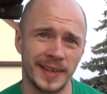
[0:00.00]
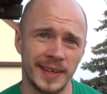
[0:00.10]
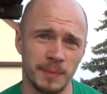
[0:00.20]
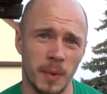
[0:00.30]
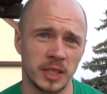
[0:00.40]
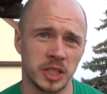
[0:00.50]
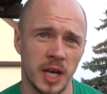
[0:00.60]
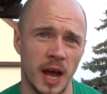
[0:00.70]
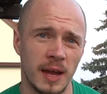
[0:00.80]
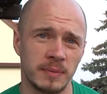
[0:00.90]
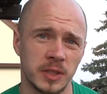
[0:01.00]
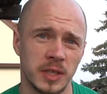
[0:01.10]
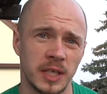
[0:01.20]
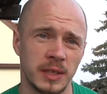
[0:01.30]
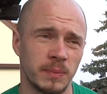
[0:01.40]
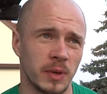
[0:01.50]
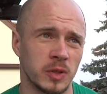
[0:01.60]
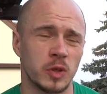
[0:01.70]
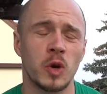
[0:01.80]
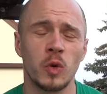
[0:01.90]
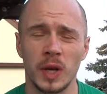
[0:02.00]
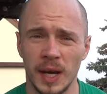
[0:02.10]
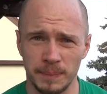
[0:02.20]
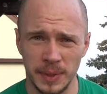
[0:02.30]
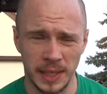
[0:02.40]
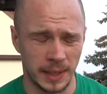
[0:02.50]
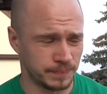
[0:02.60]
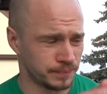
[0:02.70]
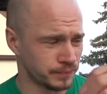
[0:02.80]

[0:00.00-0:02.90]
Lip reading: that much time to cool a beer,